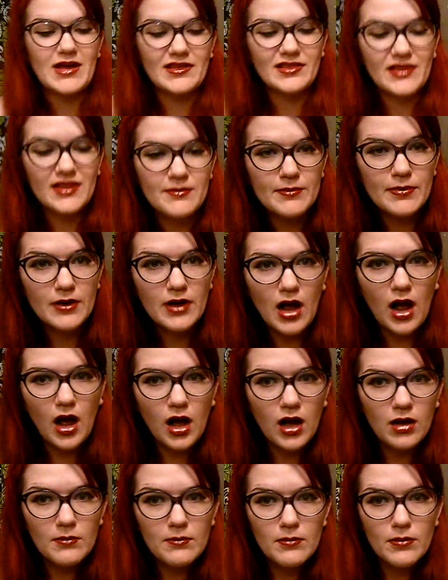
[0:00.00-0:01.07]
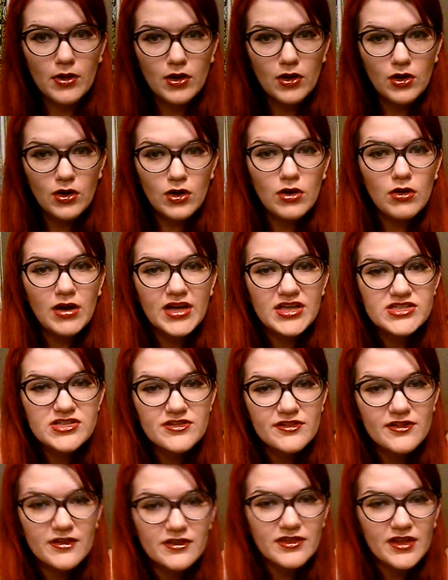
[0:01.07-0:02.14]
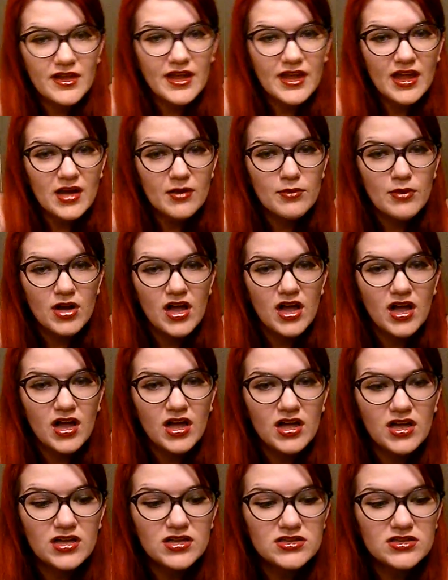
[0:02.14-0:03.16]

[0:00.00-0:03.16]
red lip combo. I just hit the camera.